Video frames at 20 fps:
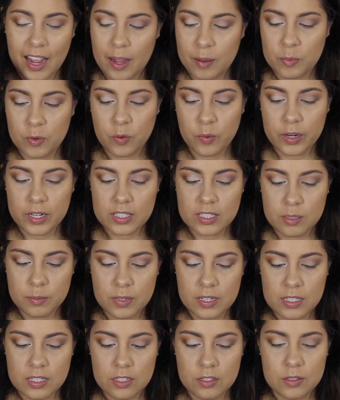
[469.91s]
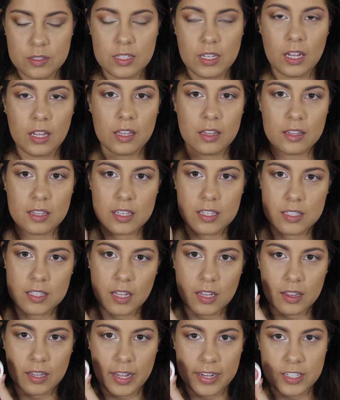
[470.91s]
I'm going to be using this
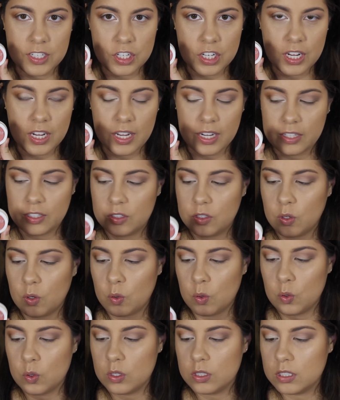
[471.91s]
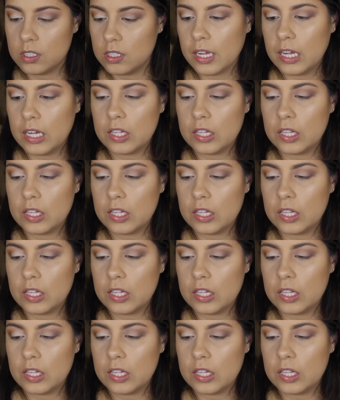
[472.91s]
Lecce and Gold